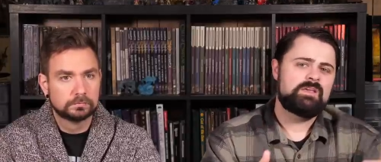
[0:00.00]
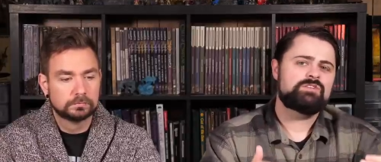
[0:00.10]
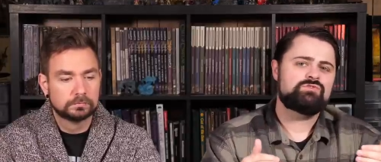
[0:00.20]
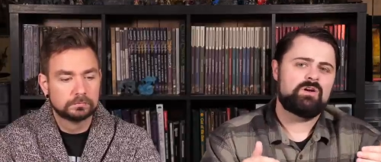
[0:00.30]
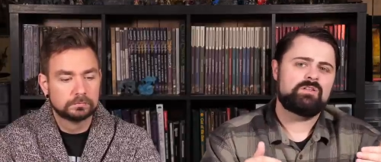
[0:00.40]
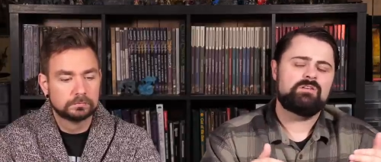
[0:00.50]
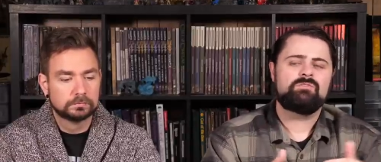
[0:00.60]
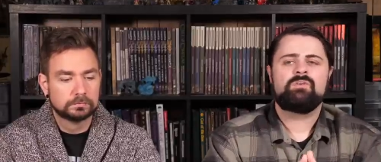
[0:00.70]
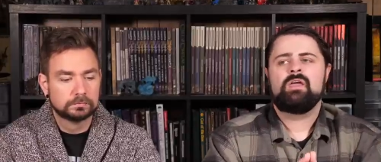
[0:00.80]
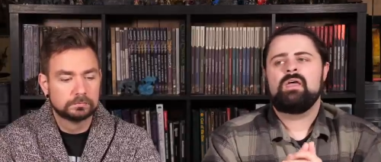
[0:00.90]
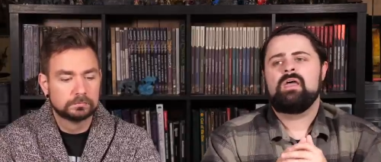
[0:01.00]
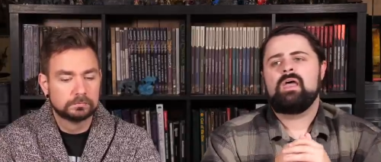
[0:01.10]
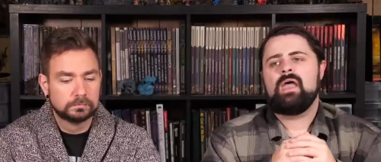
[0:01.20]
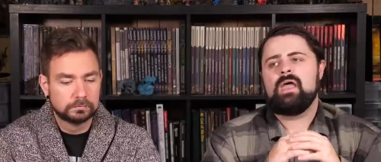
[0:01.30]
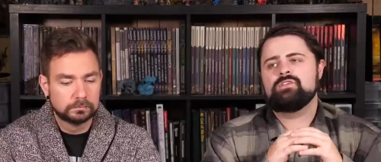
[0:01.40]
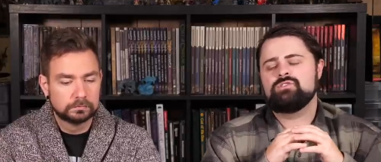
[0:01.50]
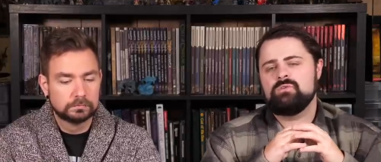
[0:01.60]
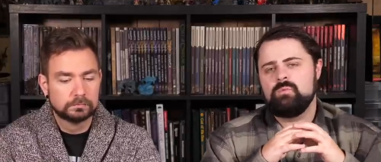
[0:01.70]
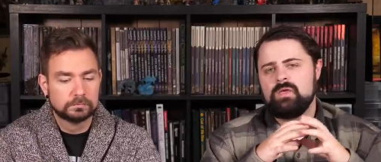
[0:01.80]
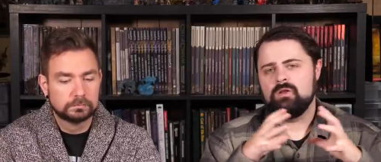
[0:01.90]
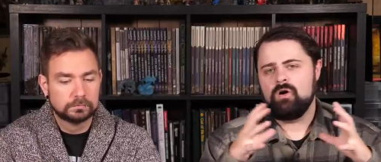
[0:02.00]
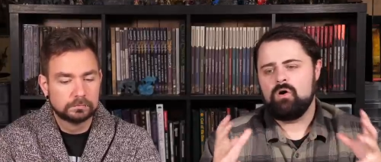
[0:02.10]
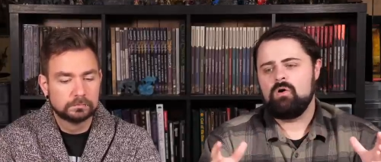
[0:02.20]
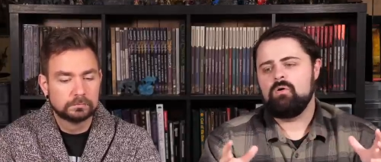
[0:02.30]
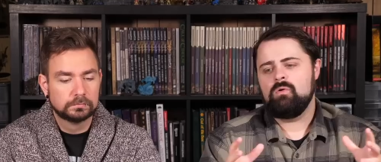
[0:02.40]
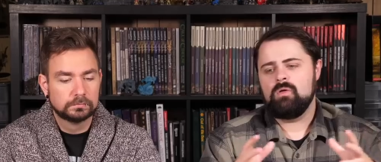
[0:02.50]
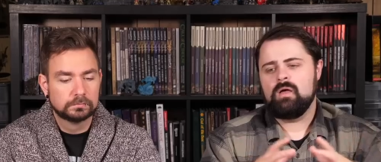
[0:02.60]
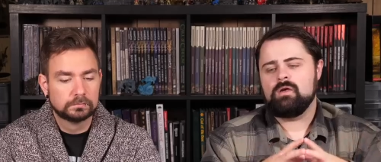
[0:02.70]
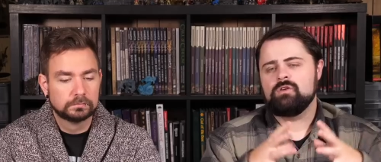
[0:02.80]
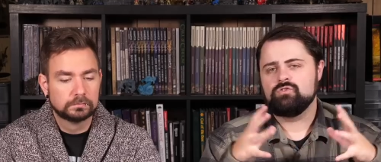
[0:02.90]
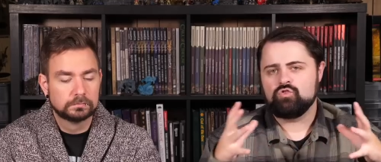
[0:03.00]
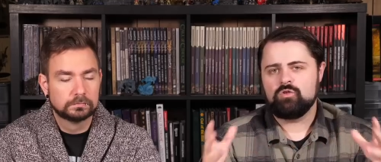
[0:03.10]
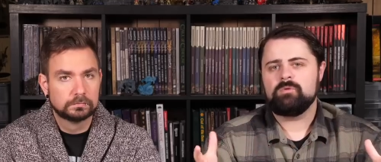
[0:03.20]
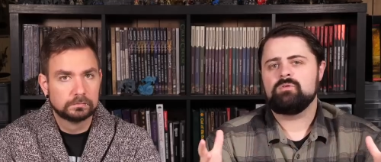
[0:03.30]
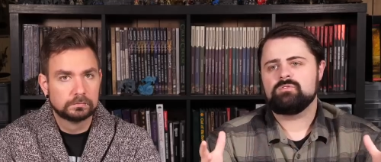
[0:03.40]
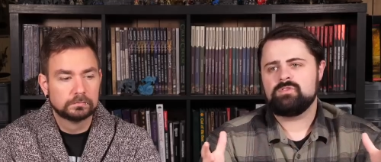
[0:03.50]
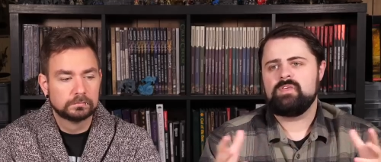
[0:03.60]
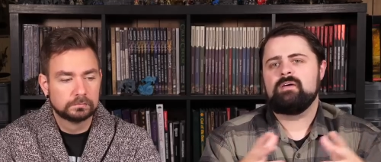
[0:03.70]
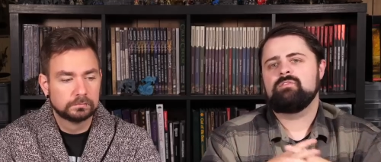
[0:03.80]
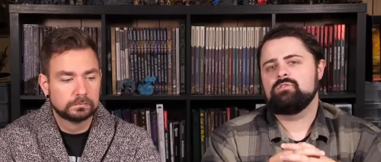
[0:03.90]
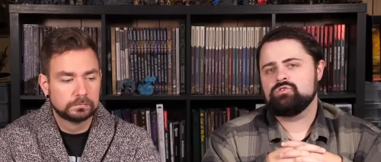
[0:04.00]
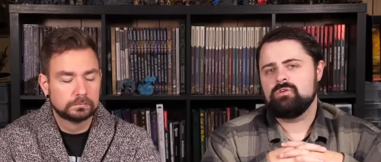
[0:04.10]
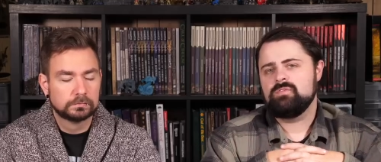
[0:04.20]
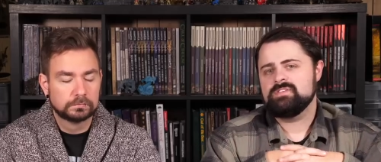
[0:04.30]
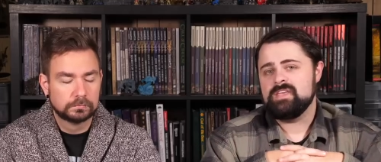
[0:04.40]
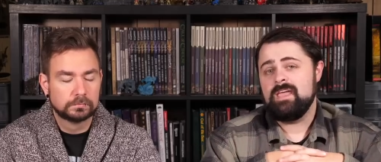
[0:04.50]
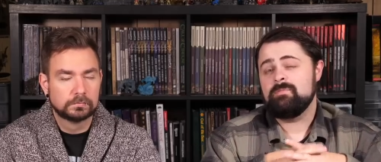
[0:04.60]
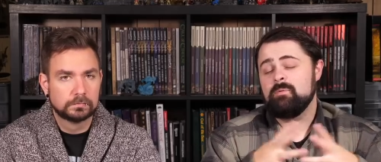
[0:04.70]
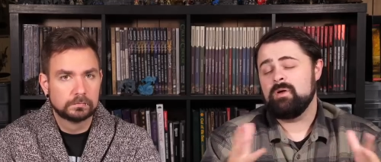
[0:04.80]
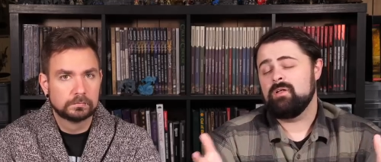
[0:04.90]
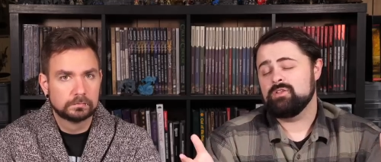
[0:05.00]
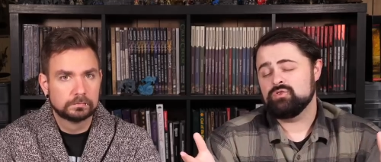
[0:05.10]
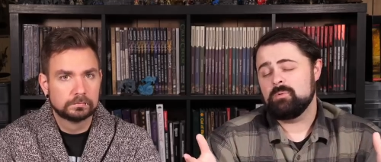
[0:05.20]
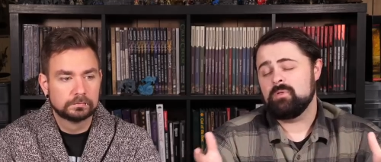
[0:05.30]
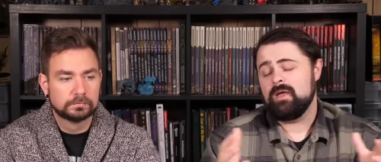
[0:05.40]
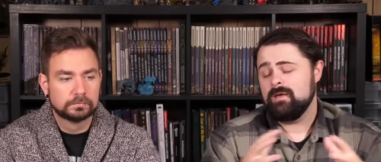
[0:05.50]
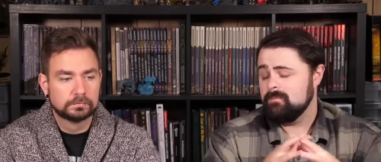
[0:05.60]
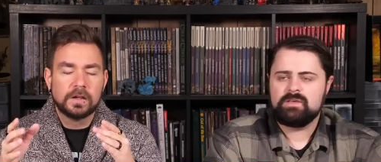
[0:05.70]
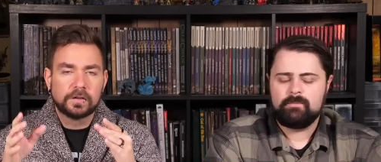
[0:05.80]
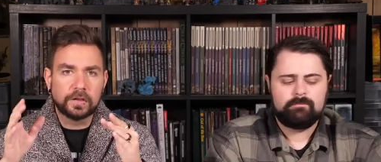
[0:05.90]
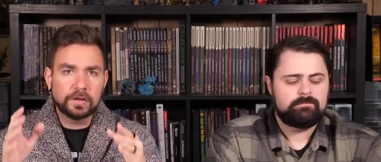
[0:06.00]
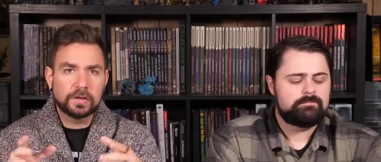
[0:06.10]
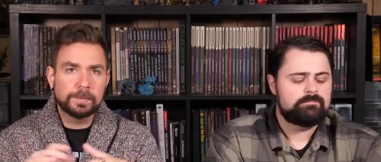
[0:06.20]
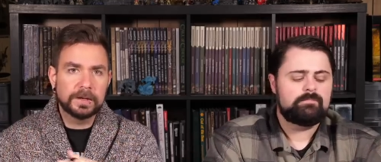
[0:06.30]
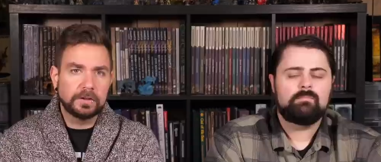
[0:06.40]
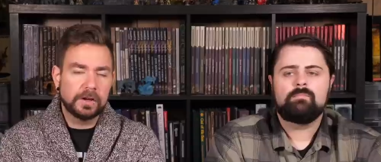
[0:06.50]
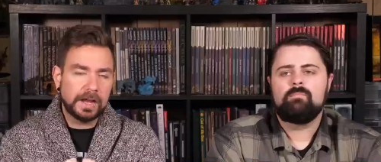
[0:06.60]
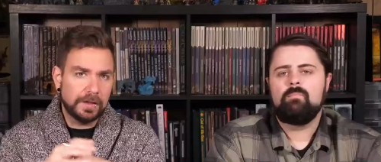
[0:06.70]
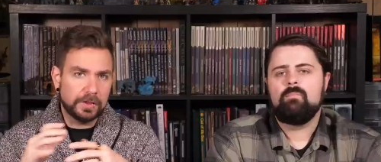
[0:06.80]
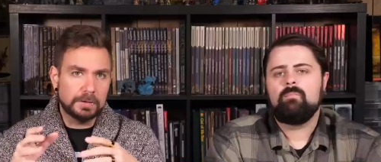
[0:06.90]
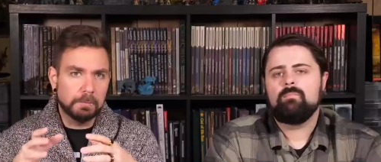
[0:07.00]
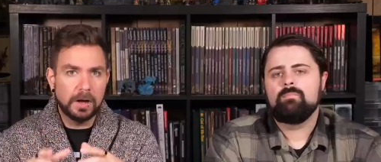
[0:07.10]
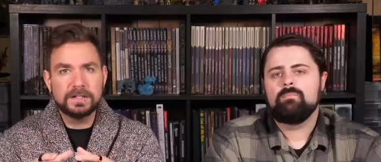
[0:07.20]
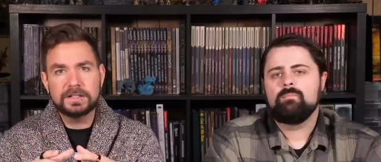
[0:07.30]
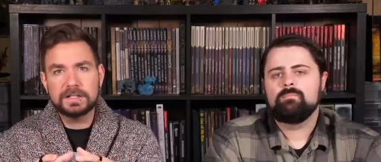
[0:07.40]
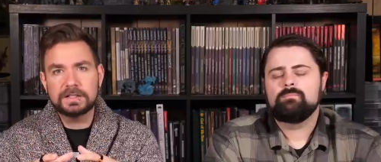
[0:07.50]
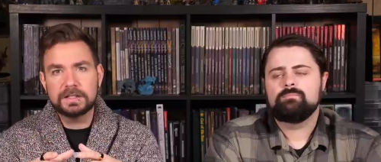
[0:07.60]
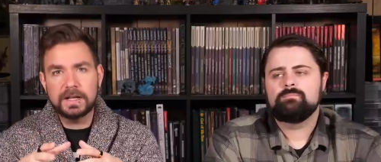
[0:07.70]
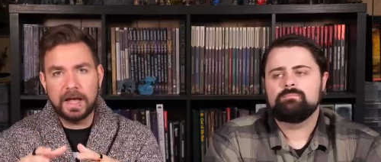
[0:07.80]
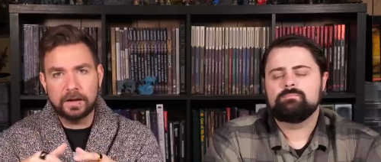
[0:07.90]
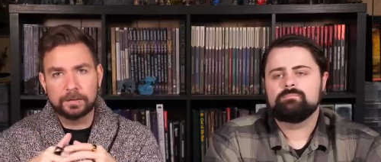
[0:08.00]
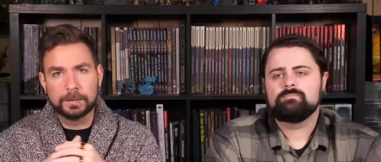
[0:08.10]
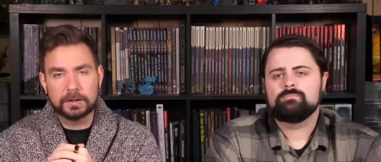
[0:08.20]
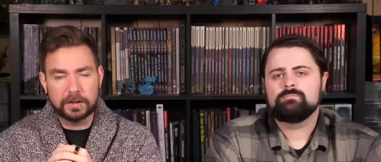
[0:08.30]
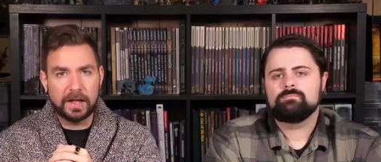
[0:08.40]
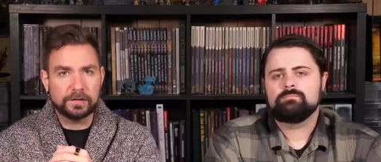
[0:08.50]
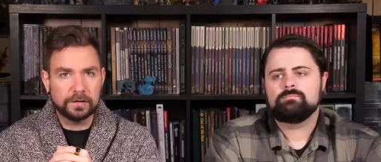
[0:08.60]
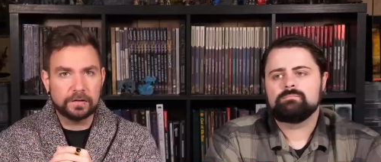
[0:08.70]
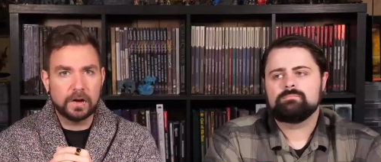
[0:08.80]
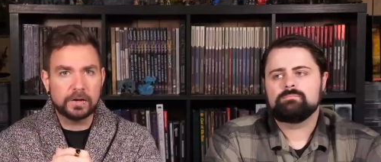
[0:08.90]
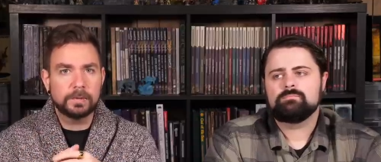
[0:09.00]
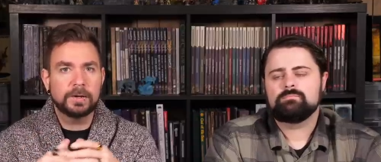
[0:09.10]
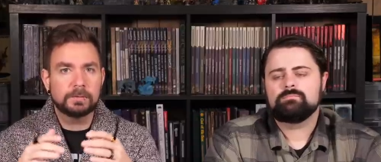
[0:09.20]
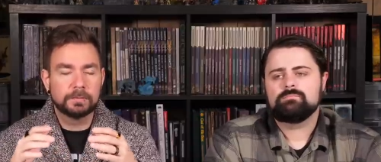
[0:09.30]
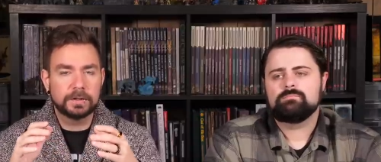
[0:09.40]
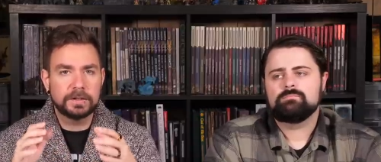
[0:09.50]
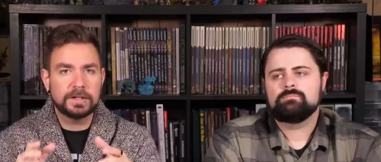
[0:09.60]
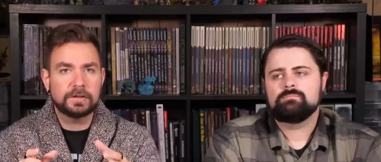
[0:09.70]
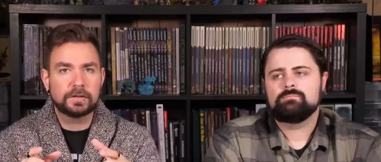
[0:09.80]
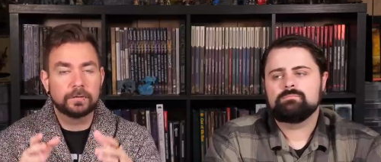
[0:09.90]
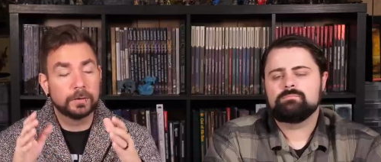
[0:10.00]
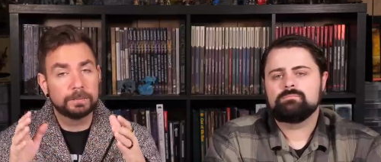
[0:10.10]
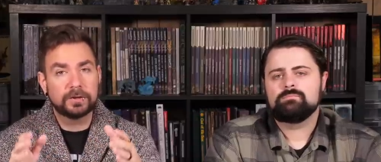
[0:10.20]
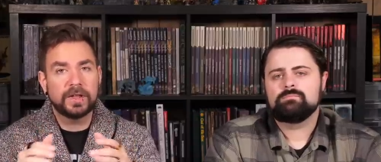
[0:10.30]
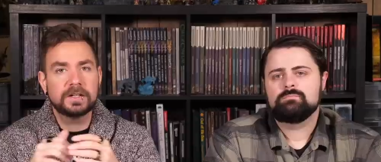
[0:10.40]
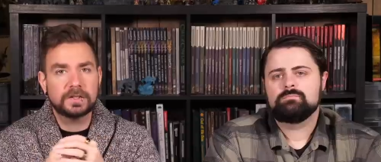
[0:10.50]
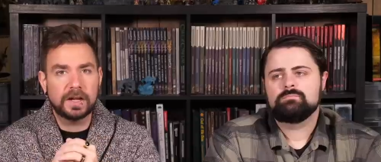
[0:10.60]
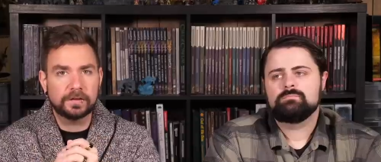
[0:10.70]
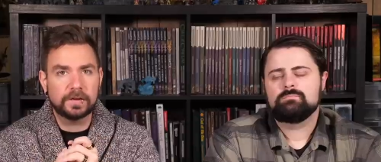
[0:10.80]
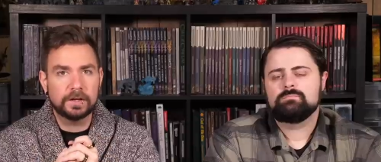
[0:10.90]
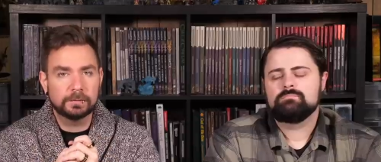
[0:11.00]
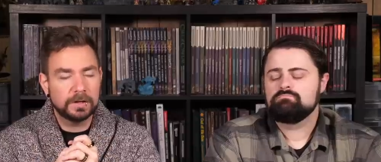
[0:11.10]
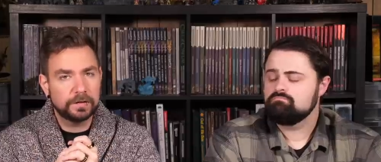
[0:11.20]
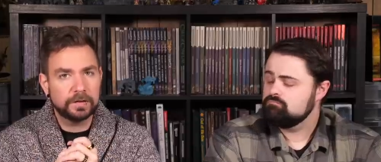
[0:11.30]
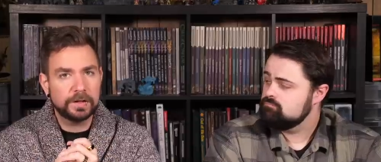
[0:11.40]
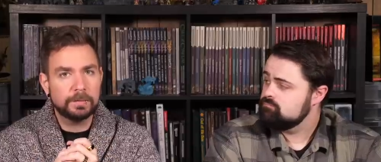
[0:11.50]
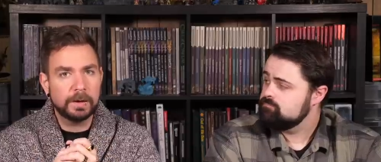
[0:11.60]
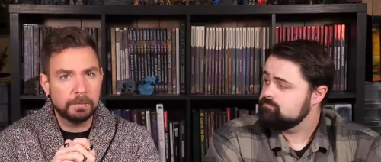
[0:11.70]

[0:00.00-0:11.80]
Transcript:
Speaker 1: constructive, so that we can all contribute to the evolution of this game that we all enjoy playing. So
Speaker 2: this has been a look at the one D&D expert classes document released for playtesting recently by